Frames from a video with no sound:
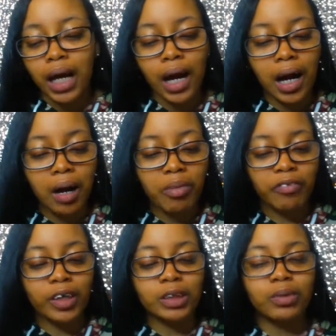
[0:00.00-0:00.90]
Um, the
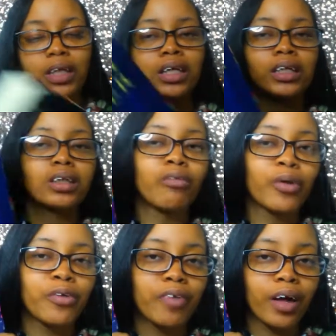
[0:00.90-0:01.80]
first one is A
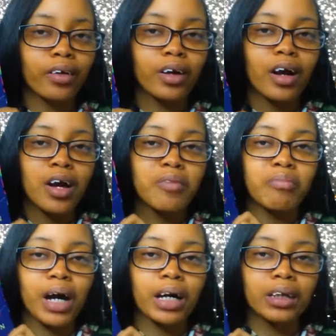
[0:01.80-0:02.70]
Royal Father
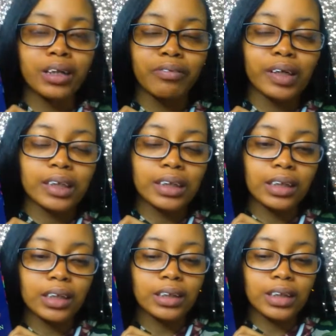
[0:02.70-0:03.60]
by Linda
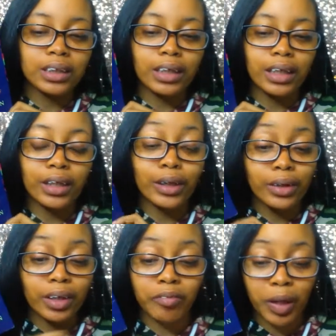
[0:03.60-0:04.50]
Ferguson. This is the
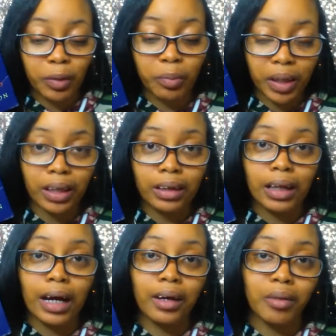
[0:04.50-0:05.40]
third and final book in The
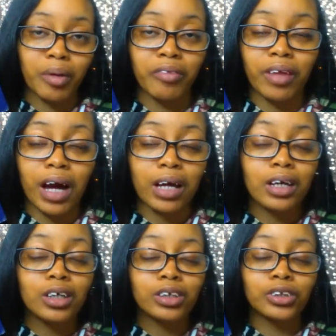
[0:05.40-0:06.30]
Lion and the Butterfly
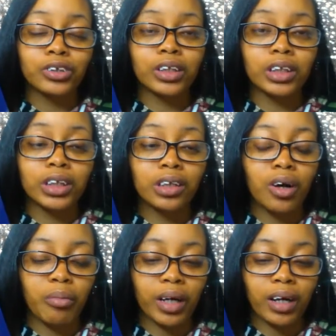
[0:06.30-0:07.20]
trilogy.
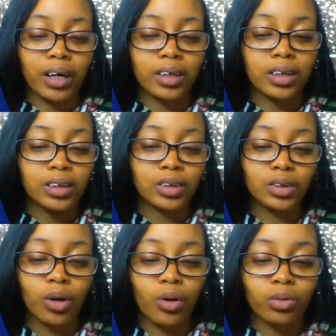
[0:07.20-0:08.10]
Oh my god, it is
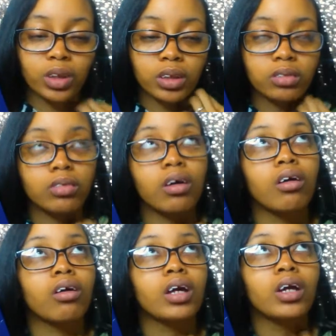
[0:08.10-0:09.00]
so just...
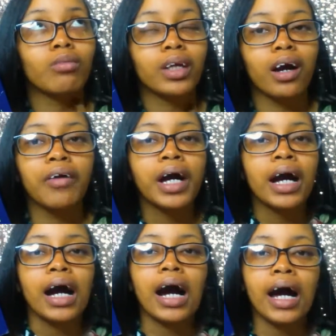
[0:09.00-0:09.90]
kill me now.
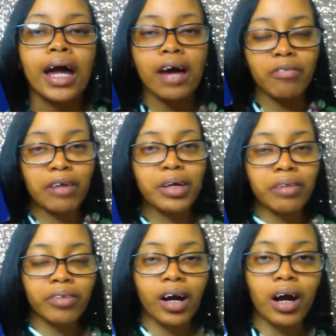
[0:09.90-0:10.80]
I have my
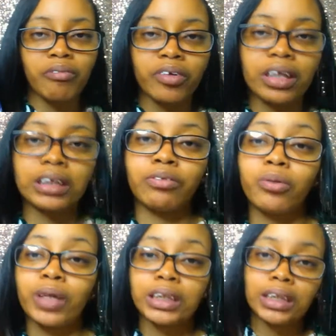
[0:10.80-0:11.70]
reading blog up for this if you
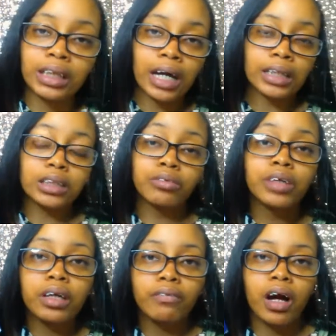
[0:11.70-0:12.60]
want to see it. I did a
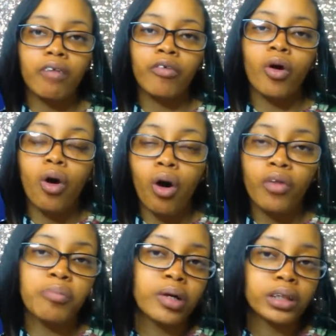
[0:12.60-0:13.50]
reading blog for all
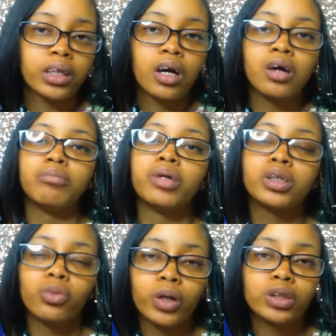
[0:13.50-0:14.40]
the books,
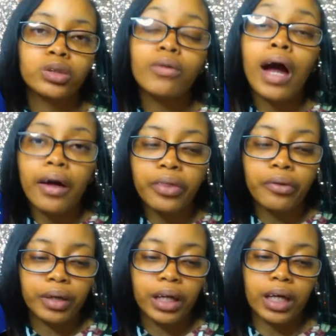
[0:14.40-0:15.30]
books one, two, and
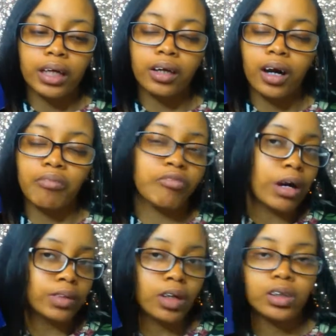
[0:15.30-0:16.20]
three, and um,
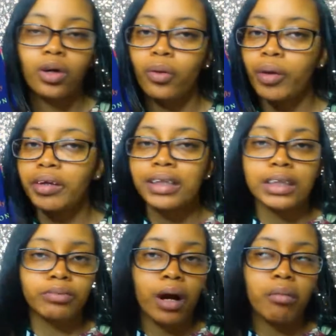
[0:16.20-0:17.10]
five stars all the way. This
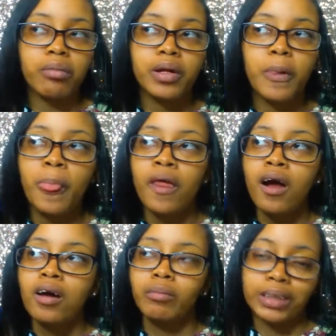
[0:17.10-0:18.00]
is probably
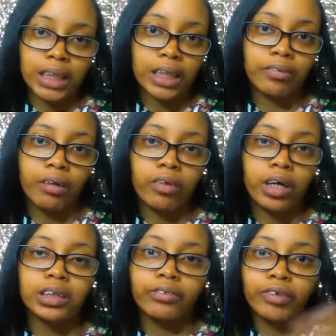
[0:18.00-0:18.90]
my second favorite
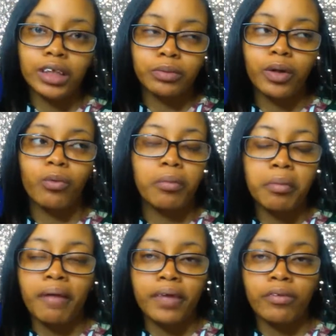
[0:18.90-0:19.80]
because the first book will be
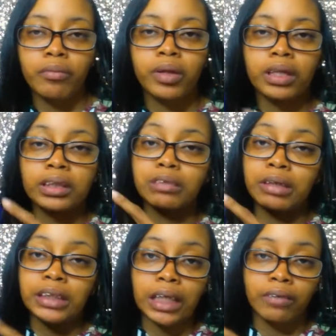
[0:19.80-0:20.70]
my favorite, but this is
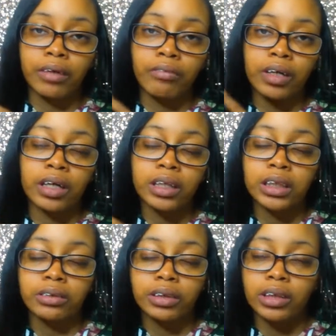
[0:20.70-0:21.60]
my second favorite in the
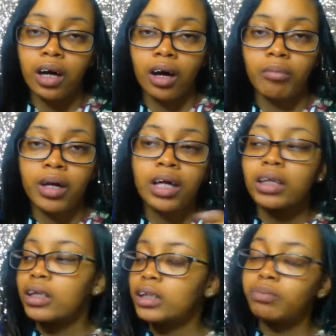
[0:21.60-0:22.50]
series. Um,
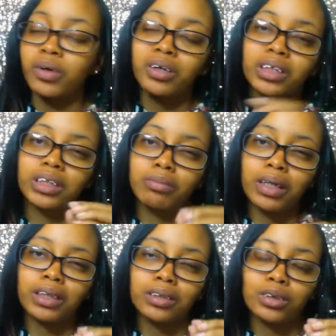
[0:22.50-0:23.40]
this book just
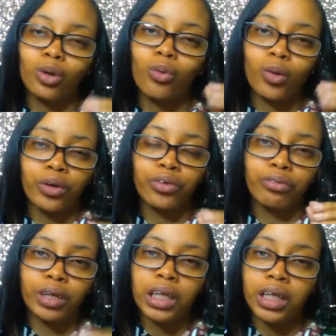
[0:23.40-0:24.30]
makes it so worth
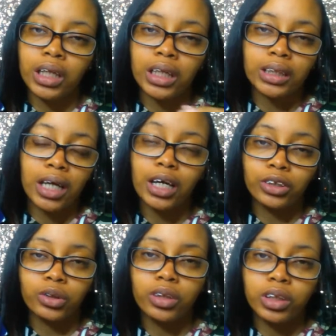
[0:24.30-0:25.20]
reading, the entire
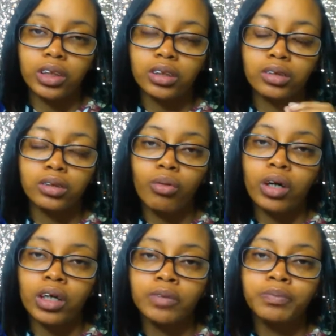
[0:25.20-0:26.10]
trilogy. It is so
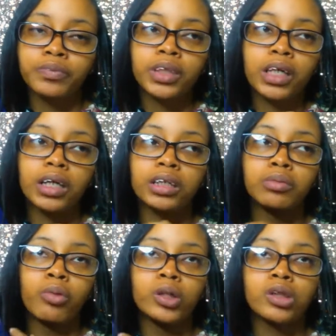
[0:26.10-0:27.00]
good, and it's
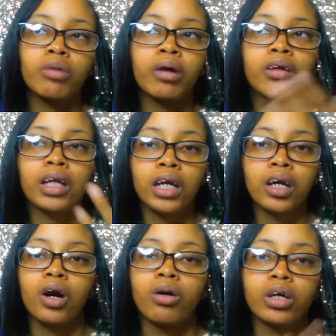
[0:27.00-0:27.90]
more so about
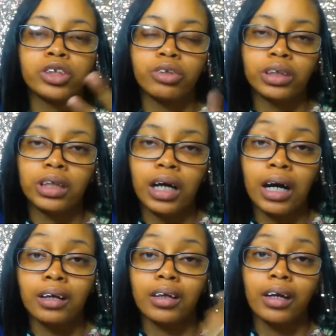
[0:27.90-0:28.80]
letting go and trusting
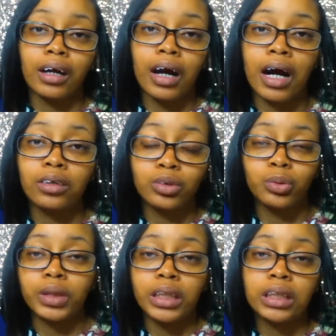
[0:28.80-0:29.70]
God and letting God do
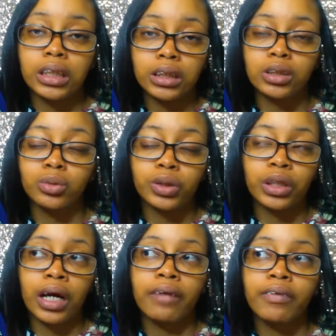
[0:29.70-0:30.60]
what He needs to do in
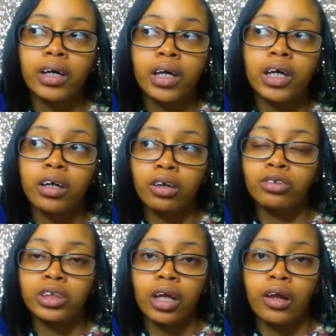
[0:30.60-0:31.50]
your life and
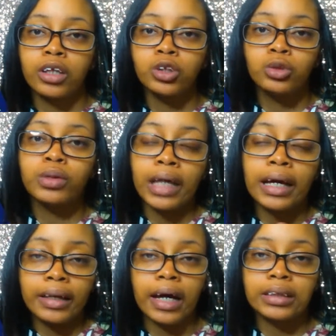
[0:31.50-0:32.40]
understanding that you
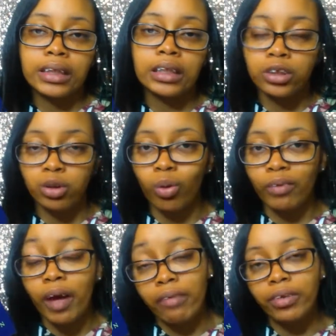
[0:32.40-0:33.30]
cannot take control
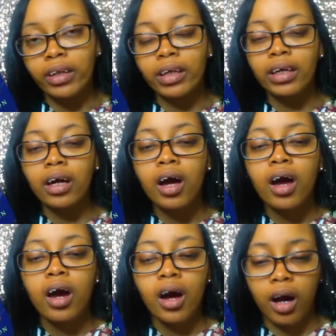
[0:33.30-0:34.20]
of everything.
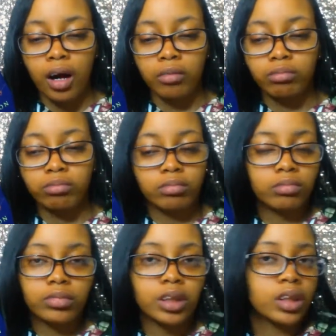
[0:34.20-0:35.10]
Um,
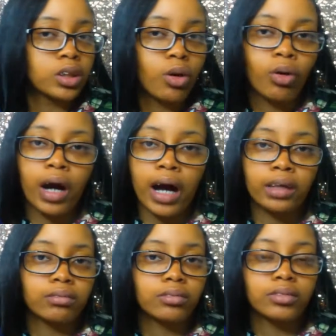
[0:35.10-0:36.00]
it's all God.
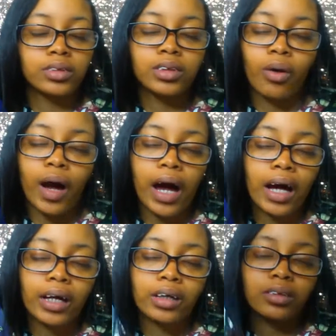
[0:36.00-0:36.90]
So
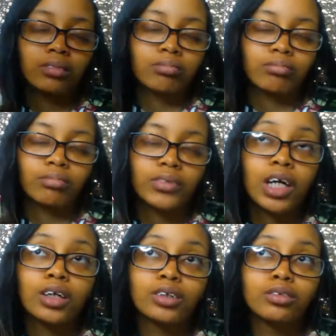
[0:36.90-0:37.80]
I...
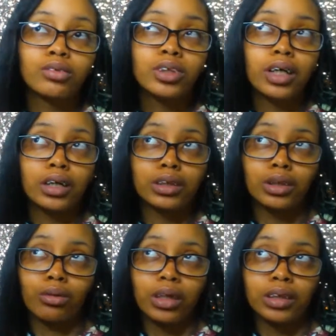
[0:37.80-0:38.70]
Jerusha and
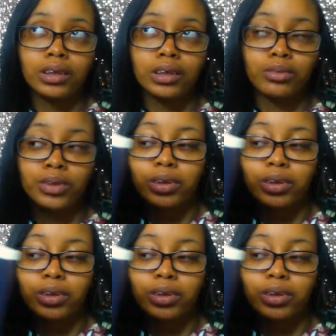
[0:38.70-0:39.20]
Antonius were